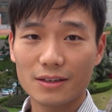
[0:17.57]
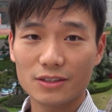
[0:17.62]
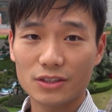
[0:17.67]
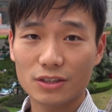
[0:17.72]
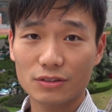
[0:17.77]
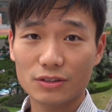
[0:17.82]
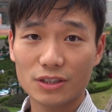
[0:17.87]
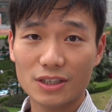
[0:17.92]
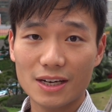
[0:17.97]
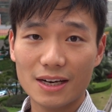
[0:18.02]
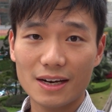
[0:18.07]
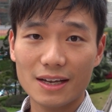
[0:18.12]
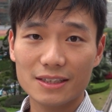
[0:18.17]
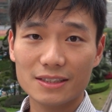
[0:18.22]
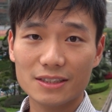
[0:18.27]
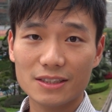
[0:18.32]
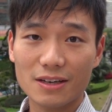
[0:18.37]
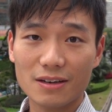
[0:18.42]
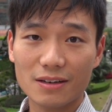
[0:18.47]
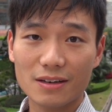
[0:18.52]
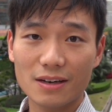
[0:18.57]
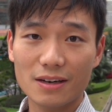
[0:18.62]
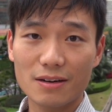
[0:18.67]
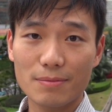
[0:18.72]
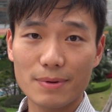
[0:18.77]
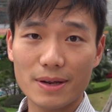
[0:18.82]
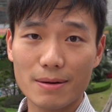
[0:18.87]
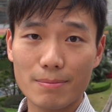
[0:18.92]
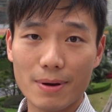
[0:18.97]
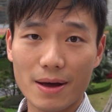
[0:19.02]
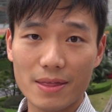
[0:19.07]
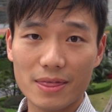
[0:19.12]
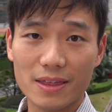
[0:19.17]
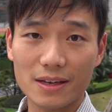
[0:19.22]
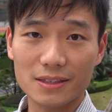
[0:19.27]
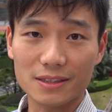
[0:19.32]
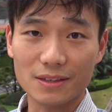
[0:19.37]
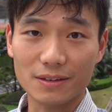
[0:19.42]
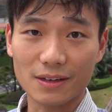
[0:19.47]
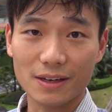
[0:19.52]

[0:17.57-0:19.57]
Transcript: So today, let's talk a little bit about this,